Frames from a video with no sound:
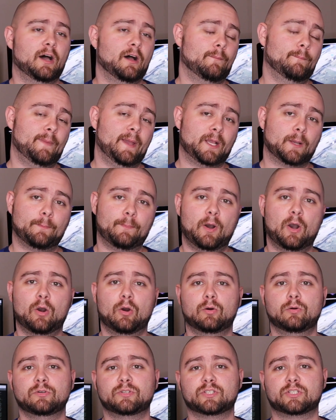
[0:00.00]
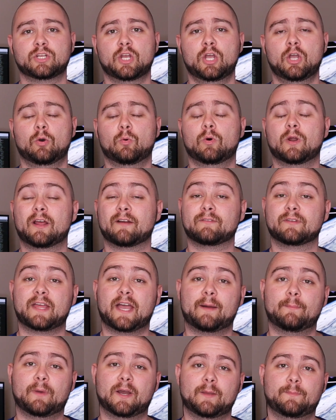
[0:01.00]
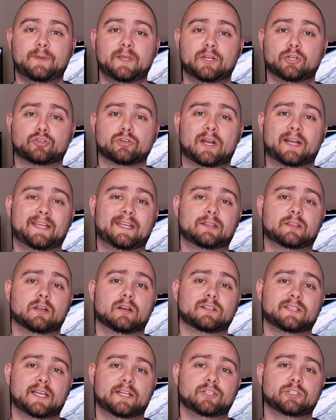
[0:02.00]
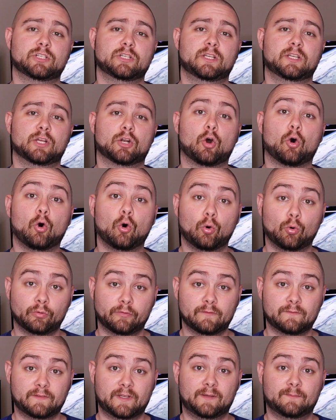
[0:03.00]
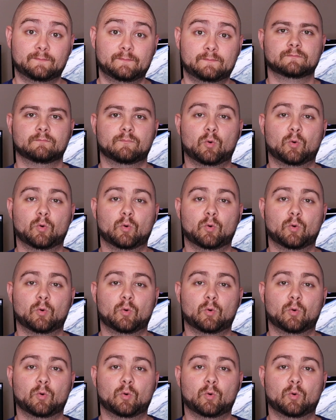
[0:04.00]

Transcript: make a post, whatever that might be to try to get their attention and get a hold of them.